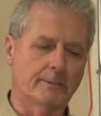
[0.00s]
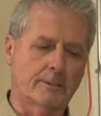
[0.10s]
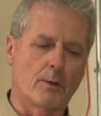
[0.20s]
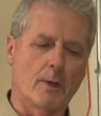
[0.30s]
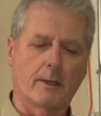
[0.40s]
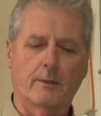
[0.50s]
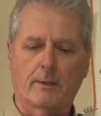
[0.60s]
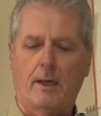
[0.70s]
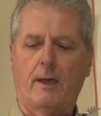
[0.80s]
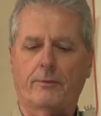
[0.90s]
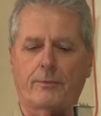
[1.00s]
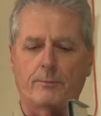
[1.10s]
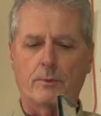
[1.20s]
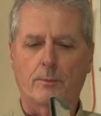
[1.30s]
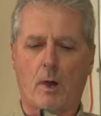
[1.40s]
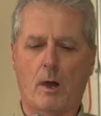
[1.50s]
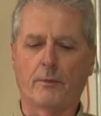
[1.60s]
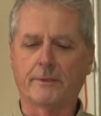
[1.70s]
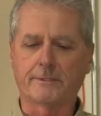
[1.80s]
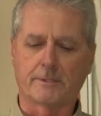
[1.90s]
going through the wall,
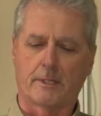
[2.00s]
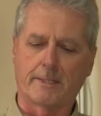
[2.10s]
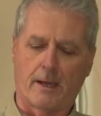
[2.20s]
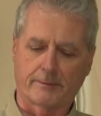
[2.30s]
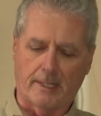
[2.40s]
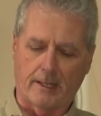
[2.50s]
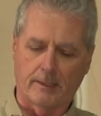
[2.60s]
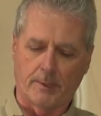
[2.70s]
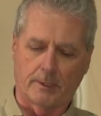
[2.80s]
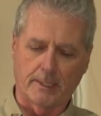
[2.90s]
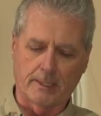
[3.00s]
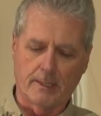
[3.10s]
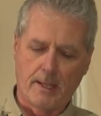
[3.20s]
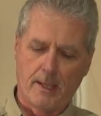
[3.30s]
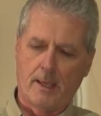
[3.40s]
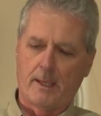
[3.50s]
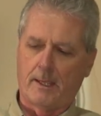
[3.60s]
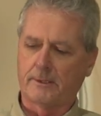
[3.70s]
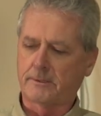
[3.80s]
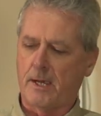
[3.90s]
this is on the outside of the building.
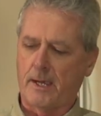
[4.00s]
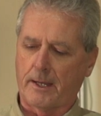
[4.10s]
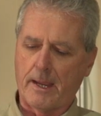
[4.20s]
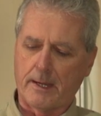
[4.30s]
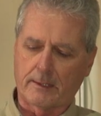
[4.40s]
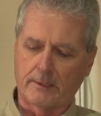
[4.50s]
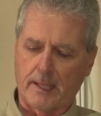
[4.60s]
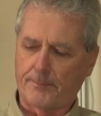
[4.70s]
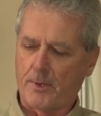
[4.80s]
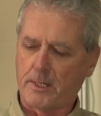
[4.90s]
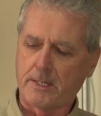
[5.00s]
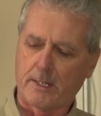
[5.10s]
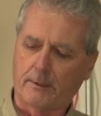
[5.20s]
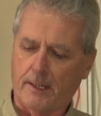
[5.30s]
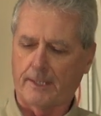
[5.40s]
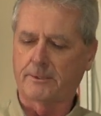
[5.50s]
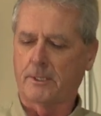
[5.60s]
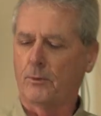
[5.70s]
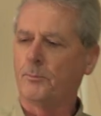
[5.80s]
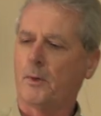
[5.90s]
It's got a clamp on here.
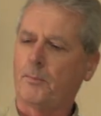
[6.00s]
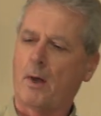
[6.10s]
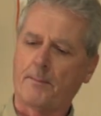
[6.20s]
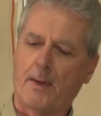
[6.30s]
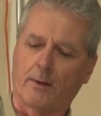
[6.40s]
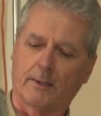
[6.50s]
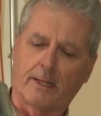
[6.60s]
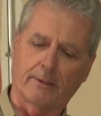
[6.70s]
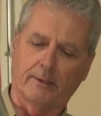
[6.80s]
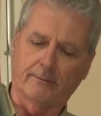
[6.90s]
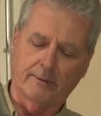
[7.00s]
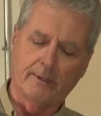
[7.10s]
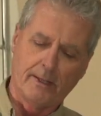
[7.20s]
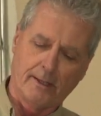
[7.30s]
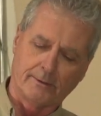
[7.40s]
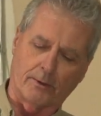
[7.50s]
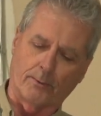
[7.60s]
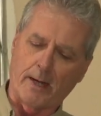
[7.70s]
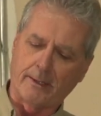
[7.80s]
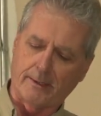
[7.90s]
Actually, you would probably mount it like this, so the
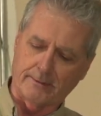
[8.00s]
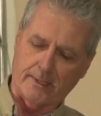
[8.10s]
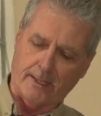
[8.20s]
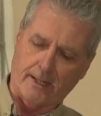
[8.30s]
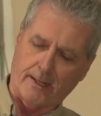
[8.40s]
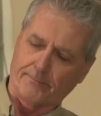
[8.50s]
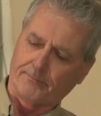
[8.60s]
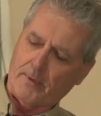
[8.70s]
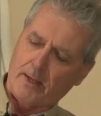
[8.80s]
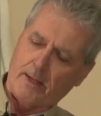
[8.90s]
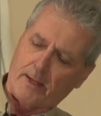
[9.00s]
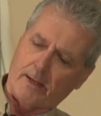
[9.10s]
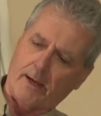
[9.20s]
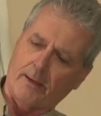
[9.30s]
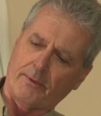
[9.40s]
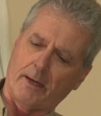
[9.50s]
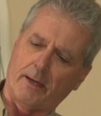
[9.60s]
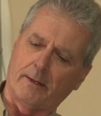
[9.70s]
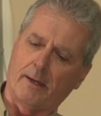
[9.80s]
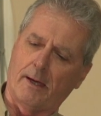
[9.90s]
rain doesn't get in it. And
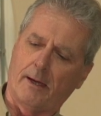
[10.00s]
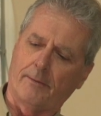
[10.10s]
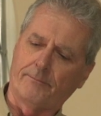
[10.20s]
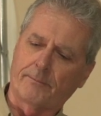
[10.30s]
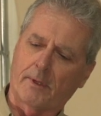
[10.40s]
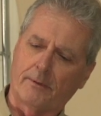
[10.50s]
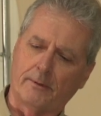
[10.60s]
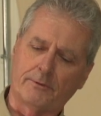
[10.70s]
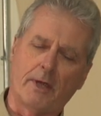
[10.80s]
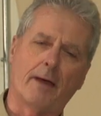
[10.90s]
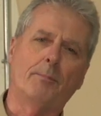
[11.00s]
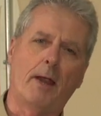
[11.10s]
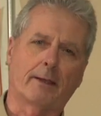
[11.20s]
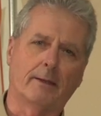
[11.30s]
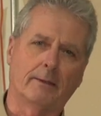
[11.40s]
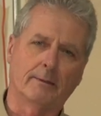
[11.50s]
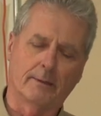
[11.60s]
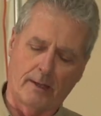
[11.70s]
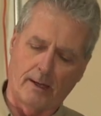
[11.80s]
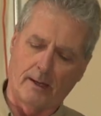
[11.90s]
then the chaff bracket
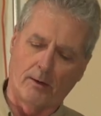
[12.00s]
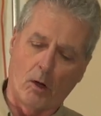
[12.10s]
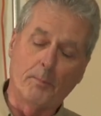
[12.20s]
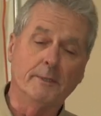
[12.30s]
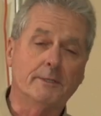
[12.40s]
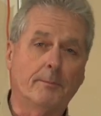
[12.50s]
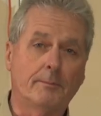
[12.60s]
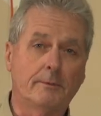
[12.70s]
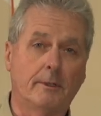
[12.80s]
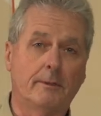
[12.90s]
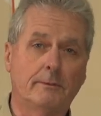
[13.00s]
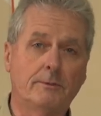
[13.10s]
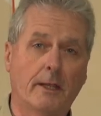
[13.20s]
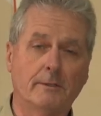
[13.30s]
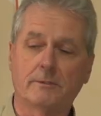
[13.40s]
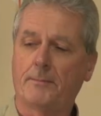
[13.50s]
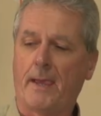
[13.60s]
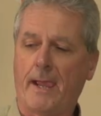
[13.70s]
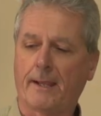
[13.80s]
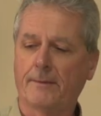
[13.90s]
opens up to change the
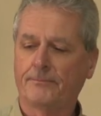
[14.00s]
bag.